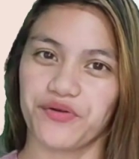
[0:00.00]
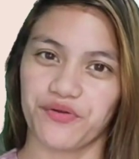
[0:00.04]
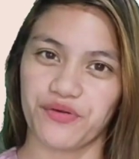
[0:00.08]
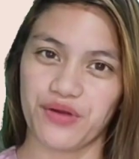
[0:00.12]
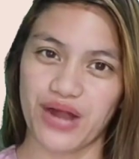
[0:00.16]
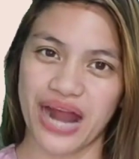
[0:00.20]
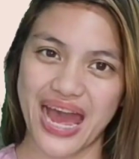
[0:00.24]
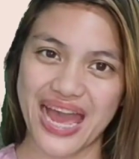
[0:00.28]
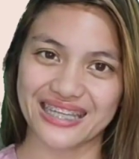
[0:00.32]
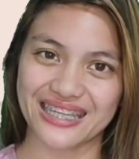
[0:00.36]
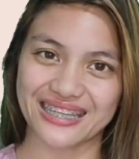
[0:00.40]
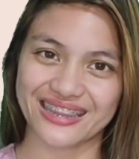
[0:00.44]

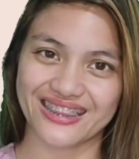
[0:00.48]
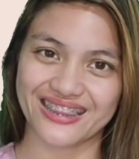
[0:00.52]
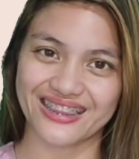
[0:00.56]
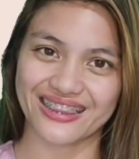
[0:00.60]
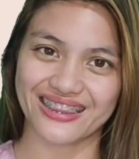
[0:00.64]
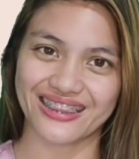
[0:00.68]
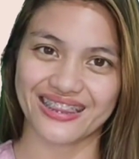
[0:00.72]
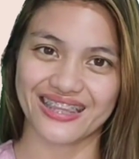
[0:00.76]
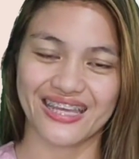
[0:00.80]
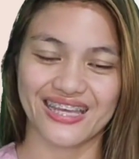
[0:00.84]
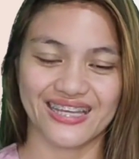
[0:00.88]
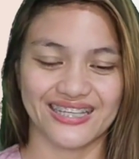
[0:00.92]
right.
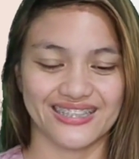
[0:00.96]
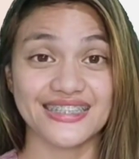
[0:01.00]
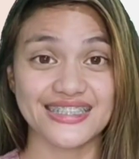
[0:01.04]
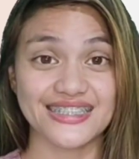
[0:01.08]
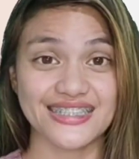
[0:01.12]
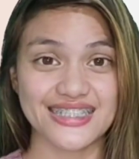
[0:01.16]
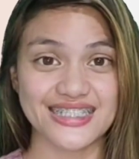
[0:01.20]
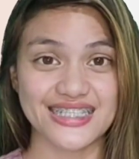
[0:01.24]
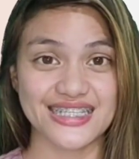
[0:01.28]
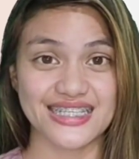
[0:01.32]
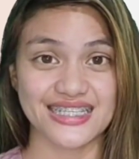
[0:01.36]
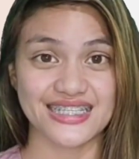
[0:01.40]

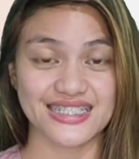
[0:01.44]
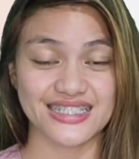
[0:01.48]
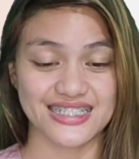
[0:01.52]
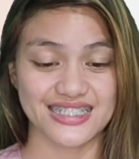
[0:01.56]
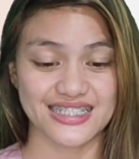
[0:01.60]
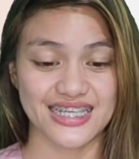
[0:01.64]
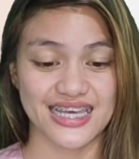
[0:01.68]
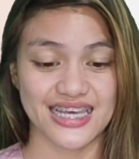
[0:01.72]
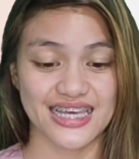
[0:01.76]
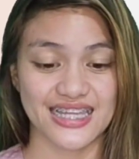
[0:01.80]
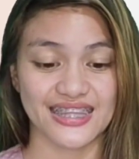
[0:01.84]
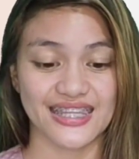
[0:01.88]
This
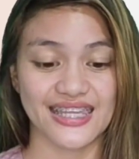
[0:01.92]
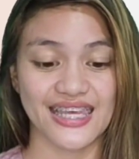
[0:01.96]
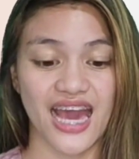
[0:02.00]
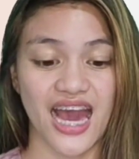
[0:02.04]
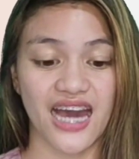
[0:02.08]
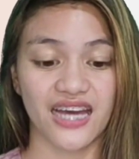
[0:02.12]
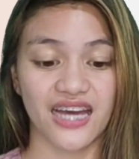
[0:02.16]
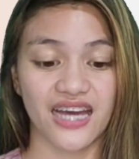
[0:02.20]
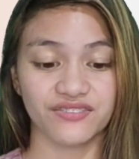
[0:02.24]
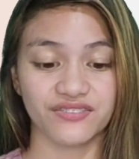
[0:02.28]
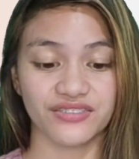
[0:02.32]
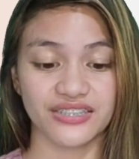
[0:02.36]
is the
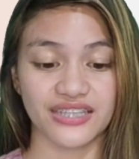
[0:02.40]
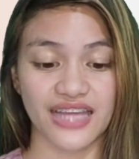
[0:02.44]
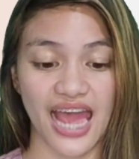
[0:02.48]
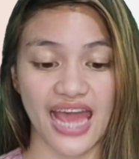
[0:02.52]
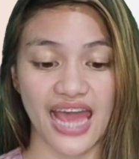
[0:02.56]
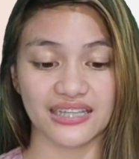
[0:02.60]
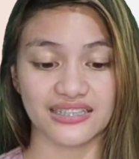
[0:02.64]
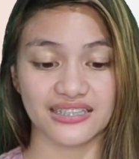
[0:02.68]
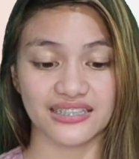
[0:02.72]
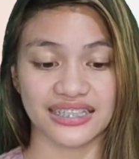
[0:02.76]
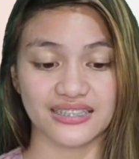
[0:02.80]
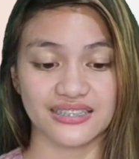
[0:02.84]
100
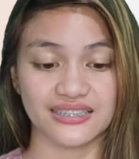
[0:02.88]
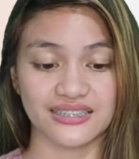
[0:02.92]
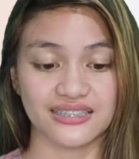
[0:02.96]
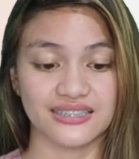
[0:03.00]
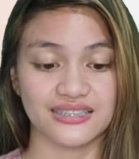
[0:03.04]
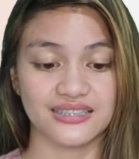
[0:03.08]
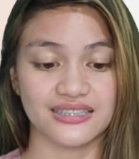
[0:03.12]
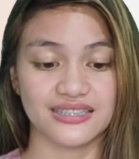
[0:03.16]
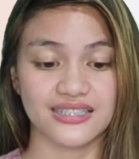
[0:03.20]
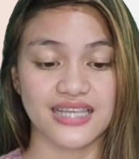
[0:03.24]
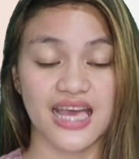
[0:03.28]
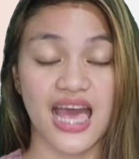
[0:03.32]

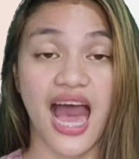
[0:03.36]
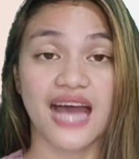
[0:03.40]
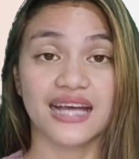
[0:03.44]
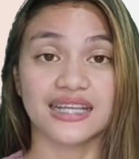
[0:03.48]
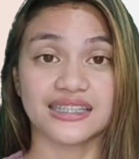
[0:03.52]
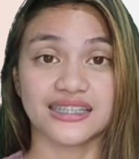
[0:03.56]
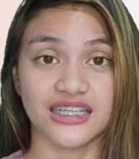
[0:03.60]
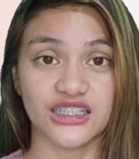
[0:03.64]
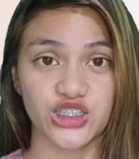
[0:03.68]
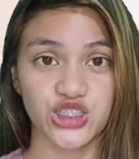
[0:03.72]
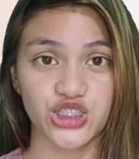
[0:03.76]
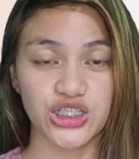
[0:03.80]
Islands
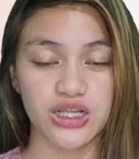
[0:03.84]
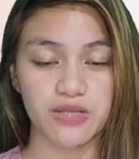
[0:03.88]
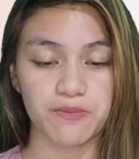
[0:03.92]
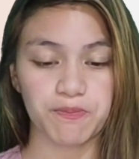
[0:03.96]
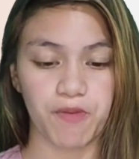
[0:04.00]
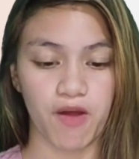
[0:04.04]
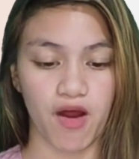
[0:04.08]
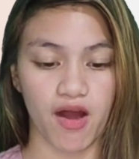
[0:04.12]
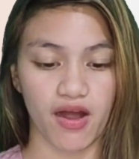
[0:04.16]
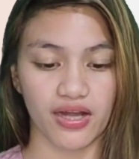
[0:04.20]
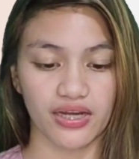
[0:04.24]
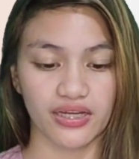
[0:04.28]
National
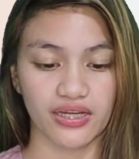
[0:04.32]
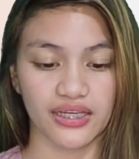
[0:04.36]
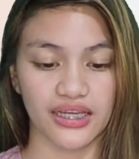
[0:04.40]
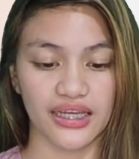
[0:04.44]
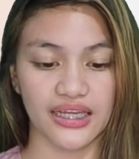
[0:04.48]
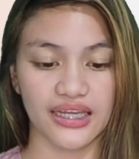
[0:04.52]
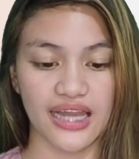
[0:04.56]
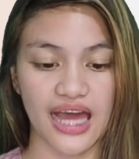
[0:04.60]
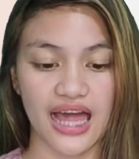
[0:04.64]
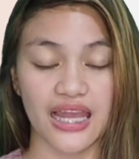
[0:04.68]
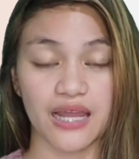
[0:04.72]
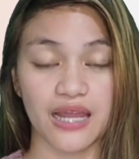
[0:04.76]
Park
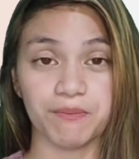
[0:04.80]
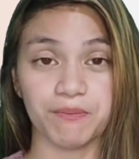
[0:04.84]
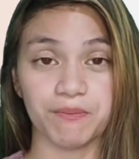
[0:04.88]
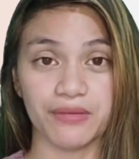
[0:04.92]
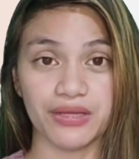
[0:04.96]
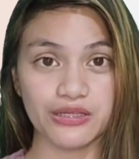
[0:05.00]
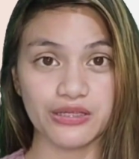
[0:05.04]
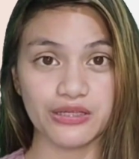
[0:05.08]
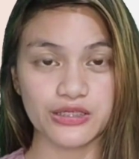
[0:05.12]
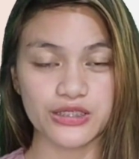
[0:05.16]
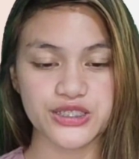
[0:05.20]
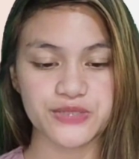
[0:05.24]
in
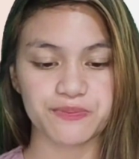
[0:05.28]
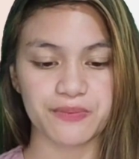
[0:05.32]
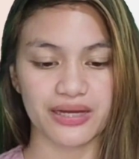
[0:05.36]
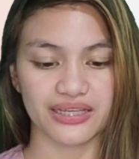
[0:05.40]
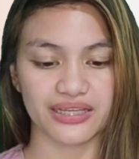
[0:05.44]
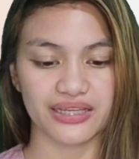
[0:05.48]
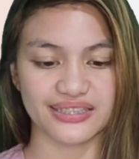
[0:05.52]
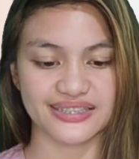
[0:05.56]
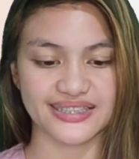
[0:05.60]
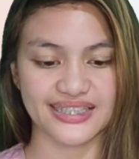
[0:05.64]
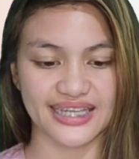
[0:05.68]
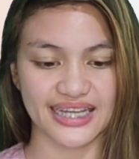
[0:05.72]
Alaminos,
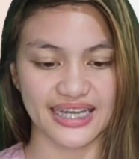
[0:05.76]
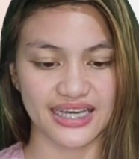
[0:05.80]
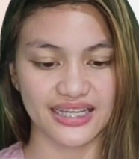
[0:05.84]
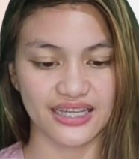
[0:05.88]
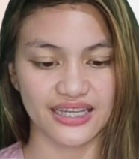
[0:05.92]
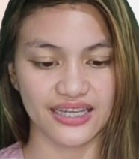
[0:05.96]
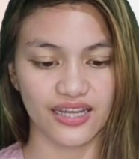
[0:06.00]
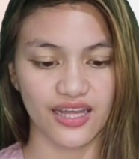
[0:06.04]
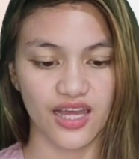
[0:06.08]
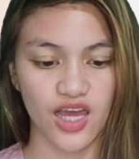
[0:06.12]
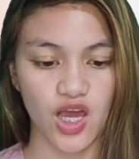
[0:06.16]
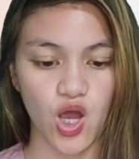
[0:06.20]

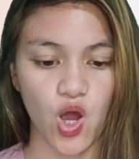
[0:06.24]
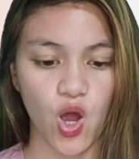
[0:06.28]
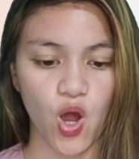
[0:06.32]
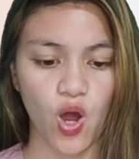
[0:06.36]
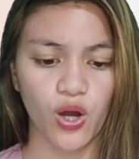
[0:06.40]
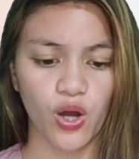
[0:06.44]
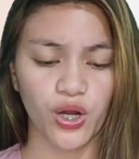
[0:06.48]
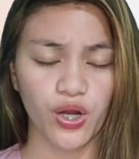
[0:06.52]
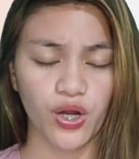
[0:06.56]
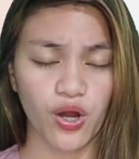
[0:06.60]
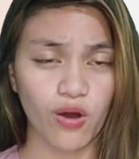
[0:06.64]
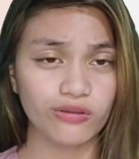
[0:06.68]
Pangasinan,
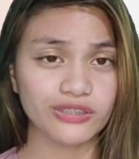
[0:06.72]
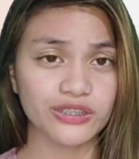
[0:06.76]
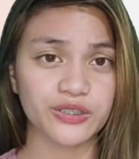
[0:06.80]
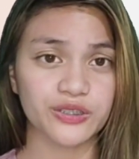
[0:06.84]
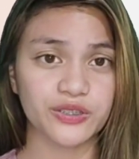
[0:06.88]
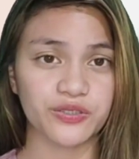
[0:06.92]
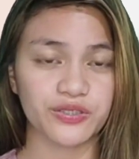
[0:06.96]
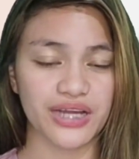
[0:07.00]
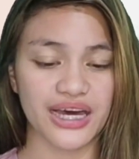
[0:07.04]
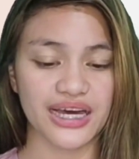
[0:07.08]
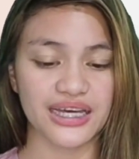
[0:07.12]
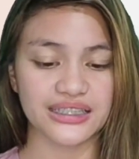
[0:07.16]
or also
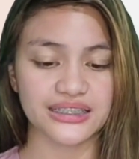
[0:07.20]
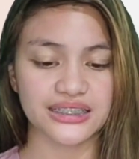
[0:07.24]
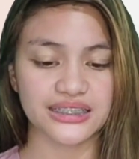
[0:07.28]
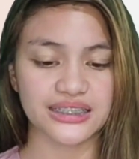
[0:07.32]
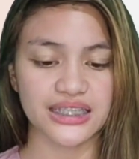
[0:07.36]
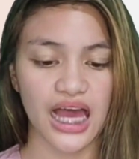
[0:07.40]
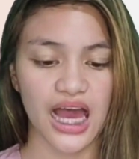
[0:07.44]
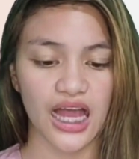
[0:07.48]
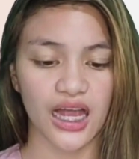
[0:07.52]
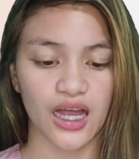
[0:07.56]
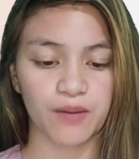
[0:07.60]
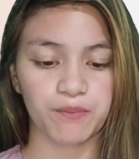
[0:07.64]
known
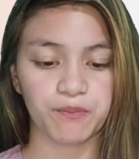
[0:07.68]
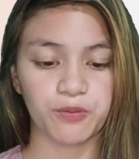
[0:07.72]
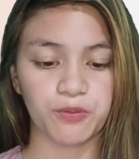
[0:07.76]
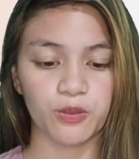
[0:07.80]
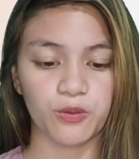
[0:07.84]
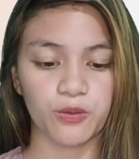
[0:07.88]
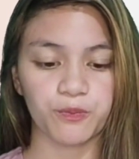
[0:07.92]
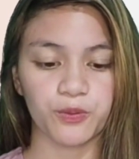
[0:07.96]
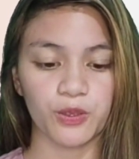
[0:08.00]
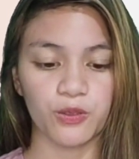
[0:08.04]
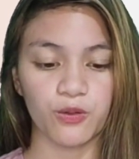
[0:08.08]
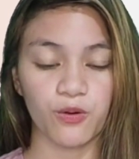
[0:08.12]
as
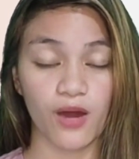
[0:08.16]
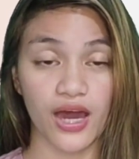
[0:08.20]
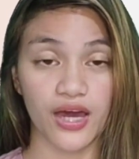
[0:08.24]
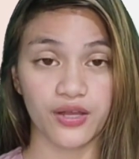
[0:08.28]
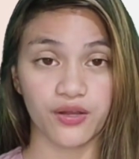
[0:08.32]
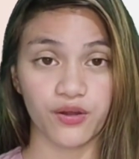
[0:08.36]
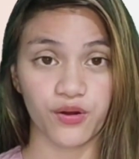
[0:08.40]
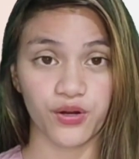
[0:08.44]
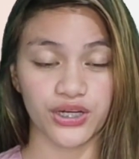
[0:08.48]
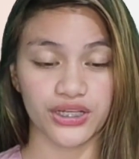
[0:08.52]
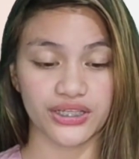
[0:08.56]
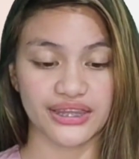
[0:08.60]

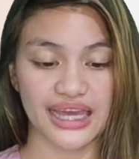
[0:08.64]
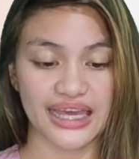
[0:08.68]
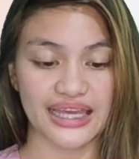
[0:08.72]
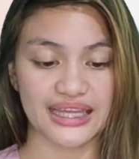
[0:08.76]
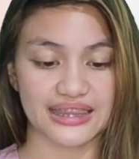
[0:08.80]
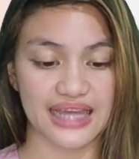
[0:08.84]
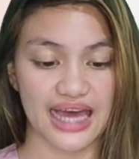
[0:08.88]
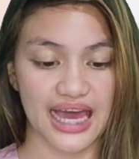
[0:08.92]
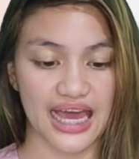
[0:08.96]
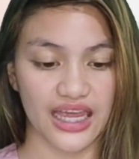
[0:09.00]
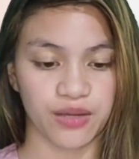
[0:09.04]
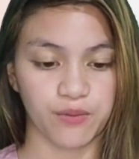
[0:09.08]
Kapulupuluan or
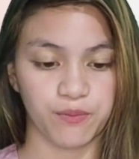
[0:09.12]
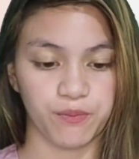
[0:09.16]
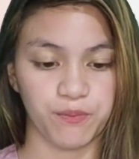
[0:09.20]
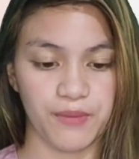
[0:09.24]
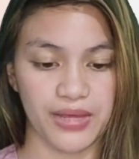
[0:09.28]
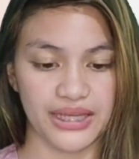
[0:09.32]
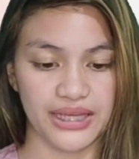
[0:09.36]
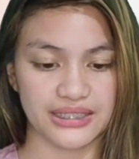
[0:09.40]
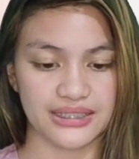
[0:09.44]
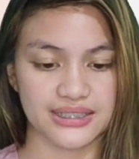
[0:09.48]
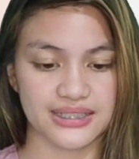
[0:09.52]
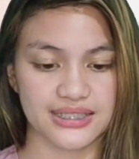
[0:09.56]
Taytay
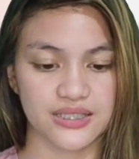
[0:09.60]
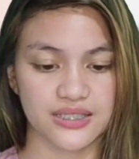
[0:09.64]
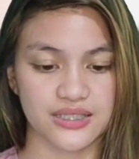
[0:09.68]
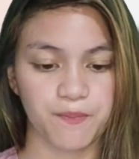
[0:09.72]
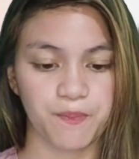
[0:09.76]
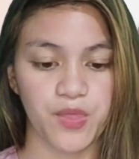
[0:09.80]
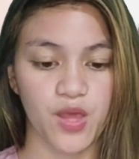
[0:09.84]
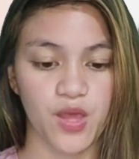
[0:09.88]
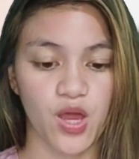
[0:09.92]
Bakes.